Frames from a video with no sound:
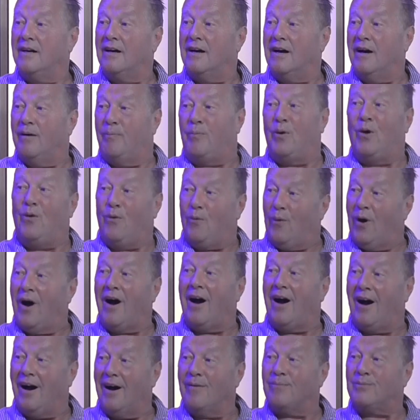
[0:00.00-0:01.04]
about what
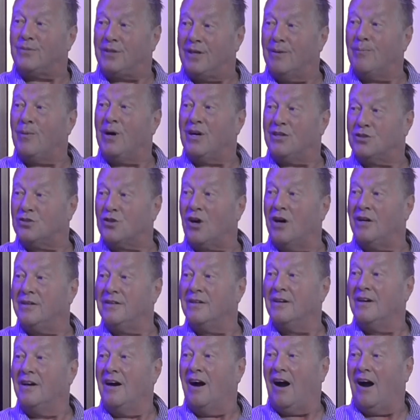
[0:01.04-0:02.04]
happened to my son.